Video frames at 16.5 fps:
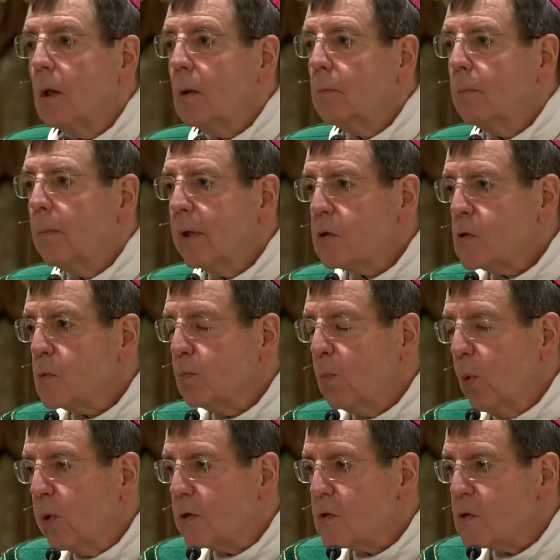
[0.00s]
much
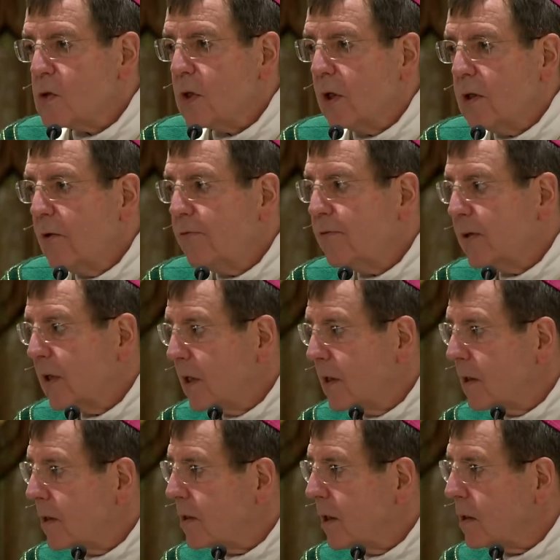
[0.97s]
more
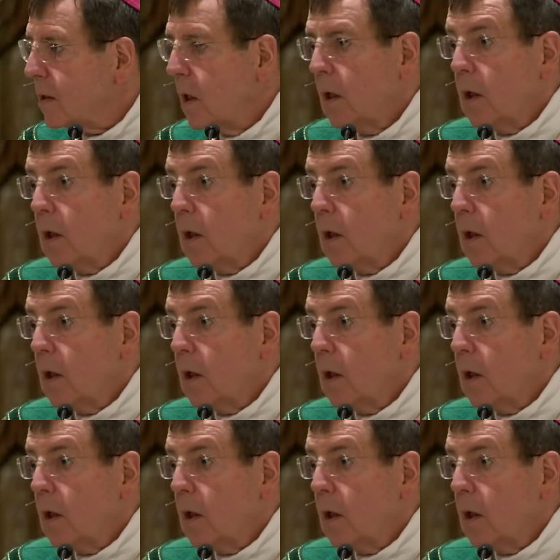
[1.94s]
significant than